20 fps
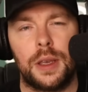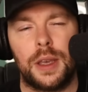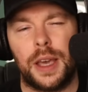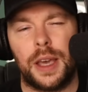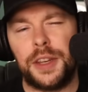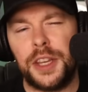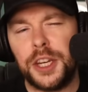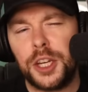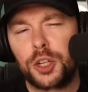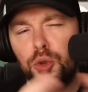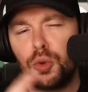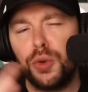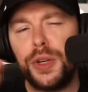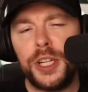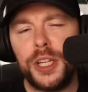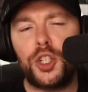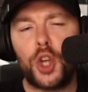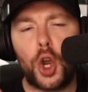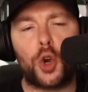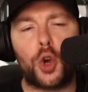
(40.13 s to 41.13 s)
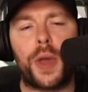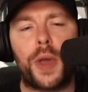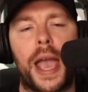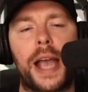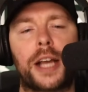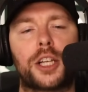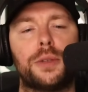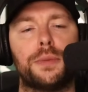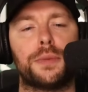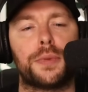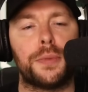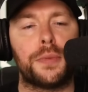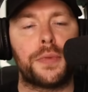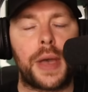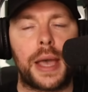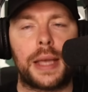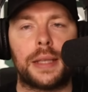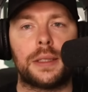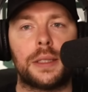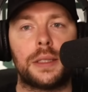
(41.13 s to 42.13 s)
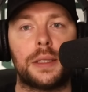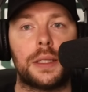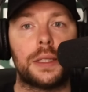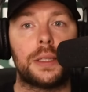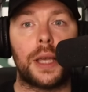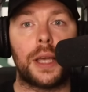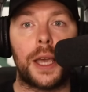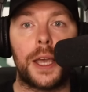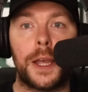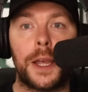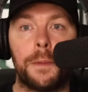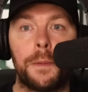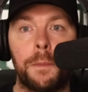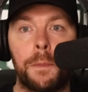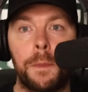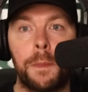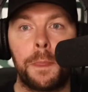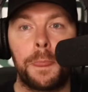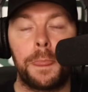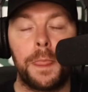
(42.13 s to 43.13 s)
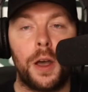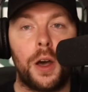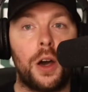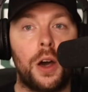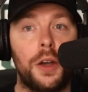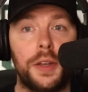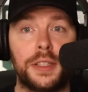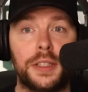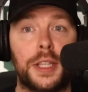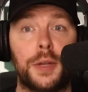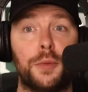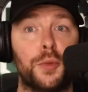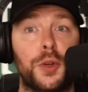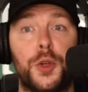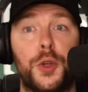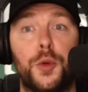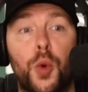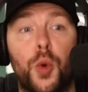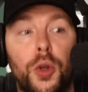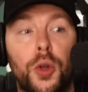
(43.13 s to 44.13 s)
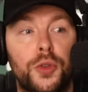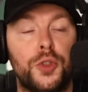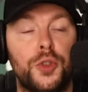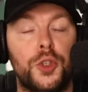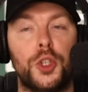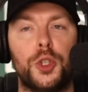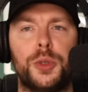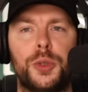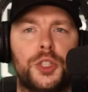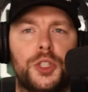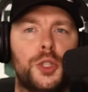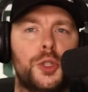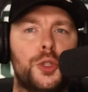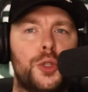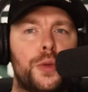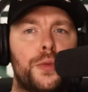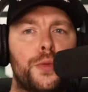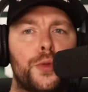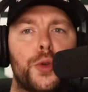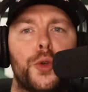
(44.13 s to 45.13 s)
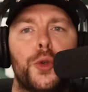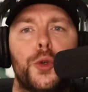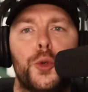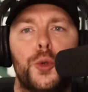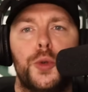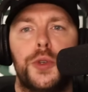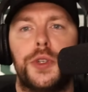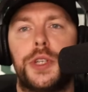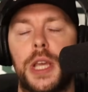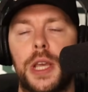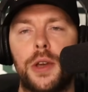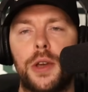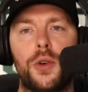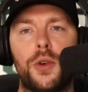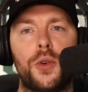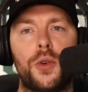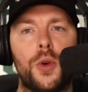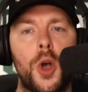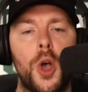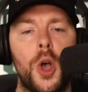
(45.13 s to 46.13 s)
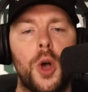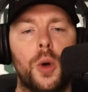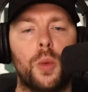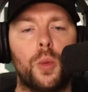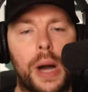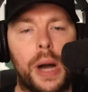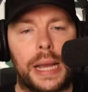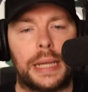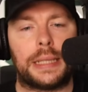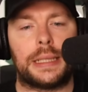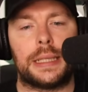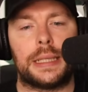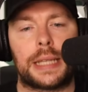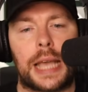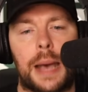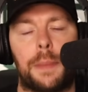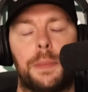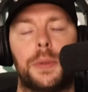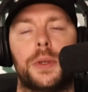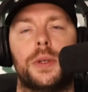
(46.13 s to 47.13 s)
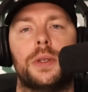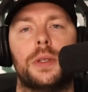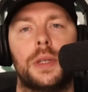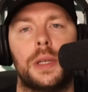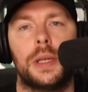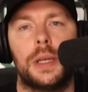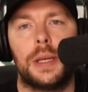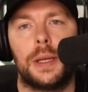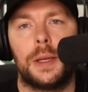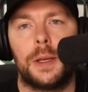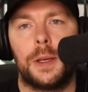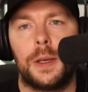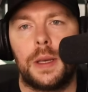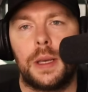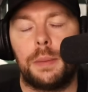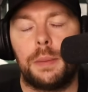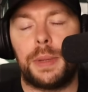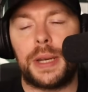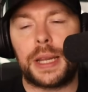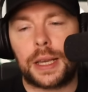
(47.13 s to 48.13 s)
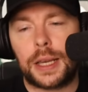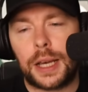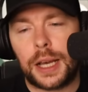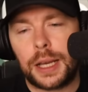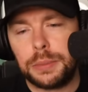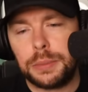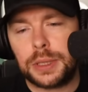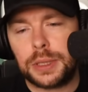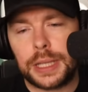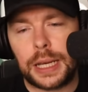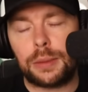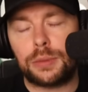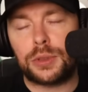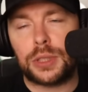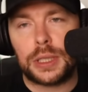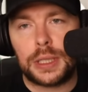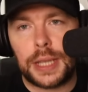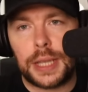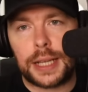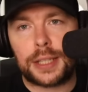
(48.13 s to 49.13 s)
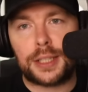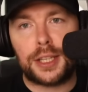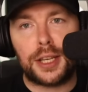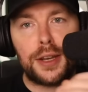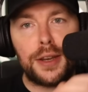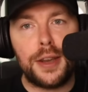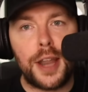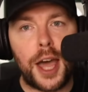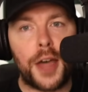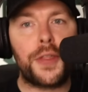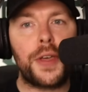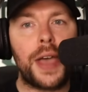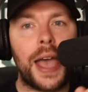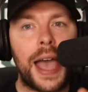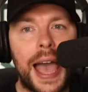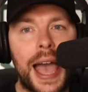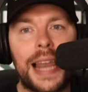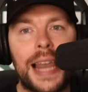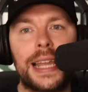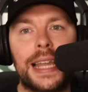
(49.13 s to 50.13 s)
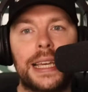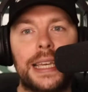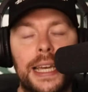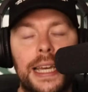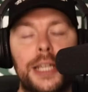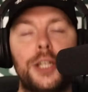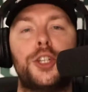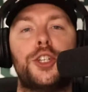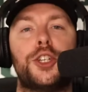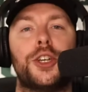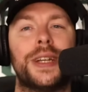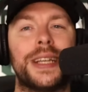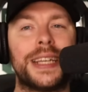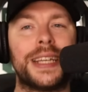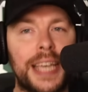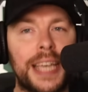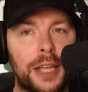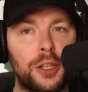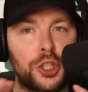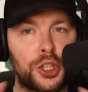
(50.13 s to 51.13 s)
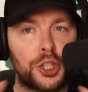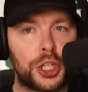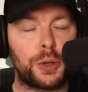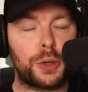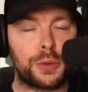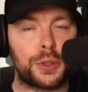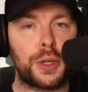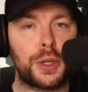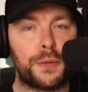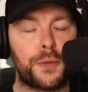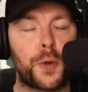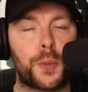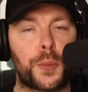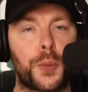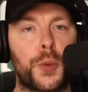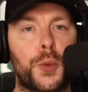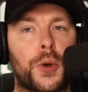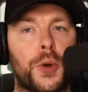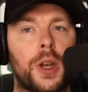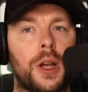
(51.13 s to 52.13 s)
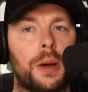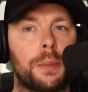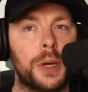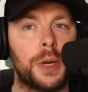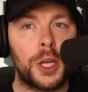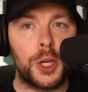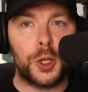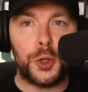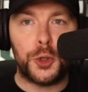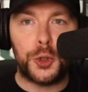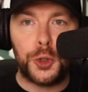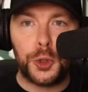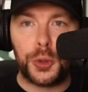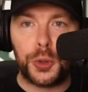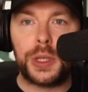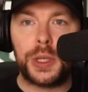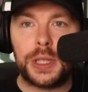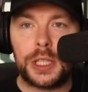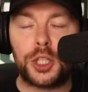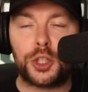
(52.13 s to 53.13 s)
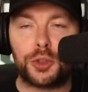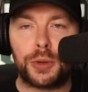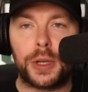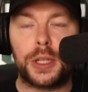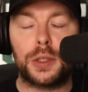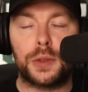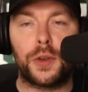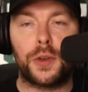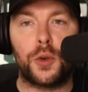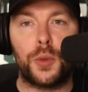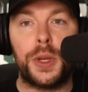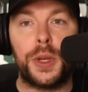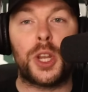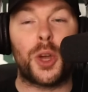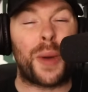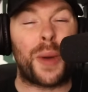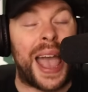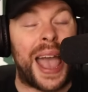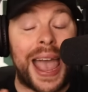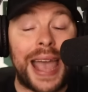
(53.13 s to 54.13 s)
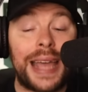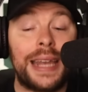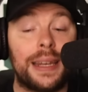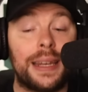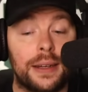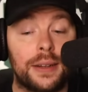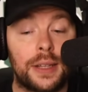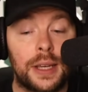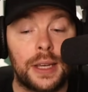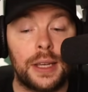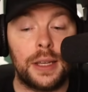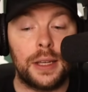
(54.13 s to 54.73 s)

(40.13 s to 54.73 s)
And the initial knee-jerk reaction from fans is to say, oh, he didn't really want you, he's used you for a new deal, why has this happened? But it comes down to yet another allegation against Chelsea Football Club during this transfer window and